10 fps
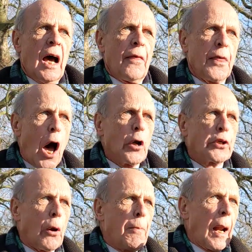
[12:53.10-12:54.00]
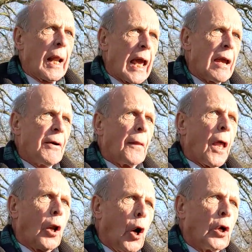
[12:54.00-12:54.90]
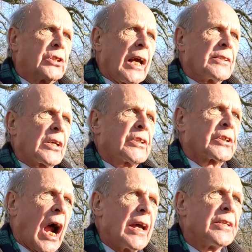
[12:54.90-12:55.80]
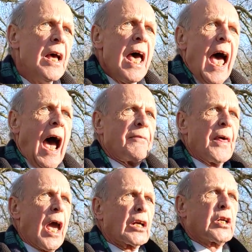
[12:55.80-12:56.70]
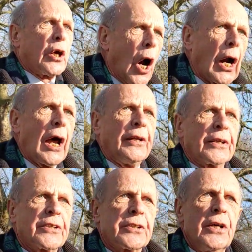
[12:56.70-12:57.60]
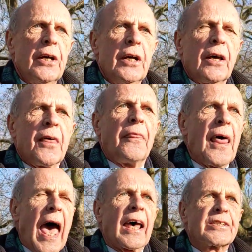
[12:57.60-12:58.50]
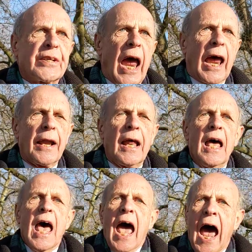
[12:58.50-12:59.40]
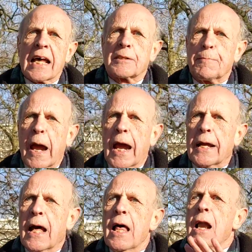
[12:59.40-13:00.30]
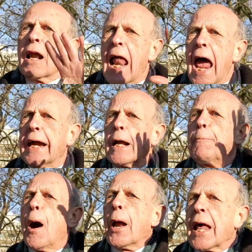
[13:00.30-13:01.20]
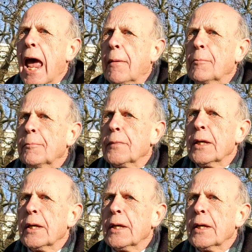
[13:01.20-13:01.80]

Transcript: And those who believe on the Lord Jesus Christ have the assurance that their sin has been laid upon him.